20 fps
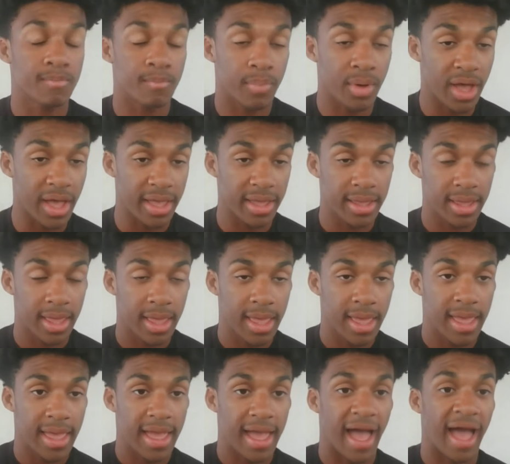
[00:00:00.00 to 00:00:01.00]
But
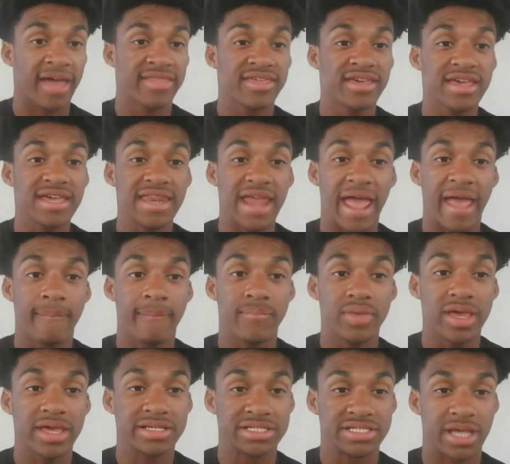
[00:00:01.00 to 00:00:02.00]
I think in
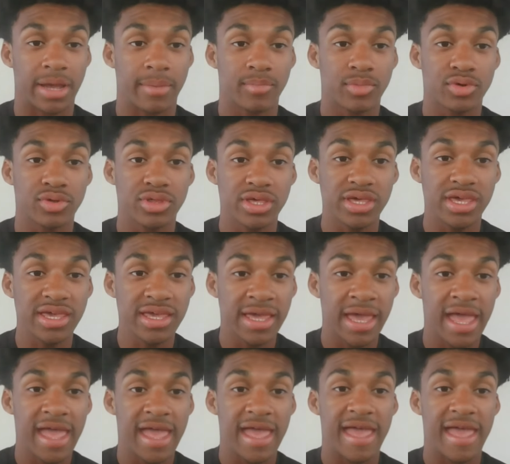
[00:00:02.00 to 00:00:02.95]
NBA Summer League,